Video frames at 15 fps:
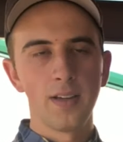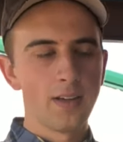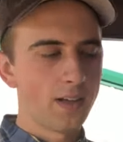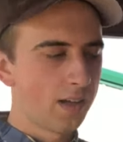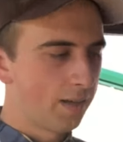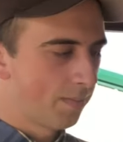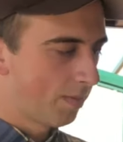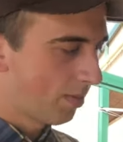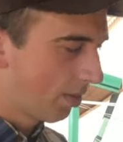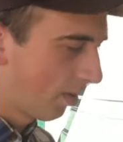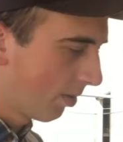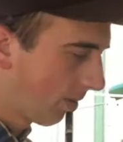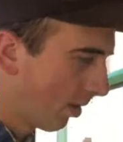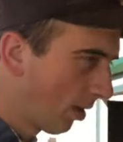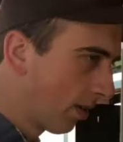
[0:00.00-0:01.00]
So
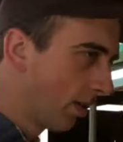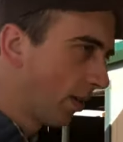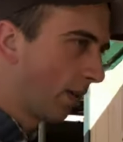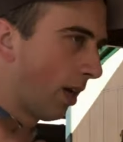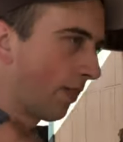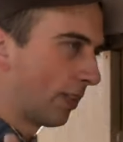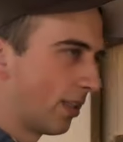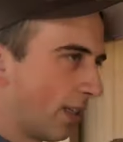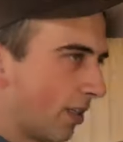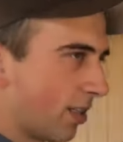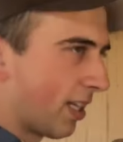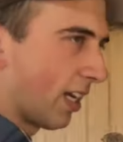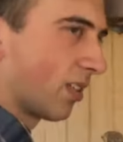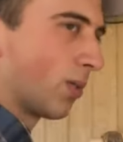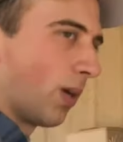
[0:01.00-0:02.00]
obviously it
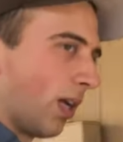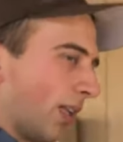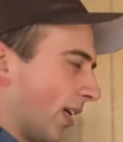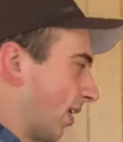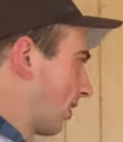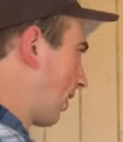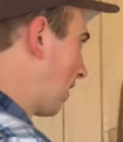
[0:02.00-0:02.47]
just takes a while to get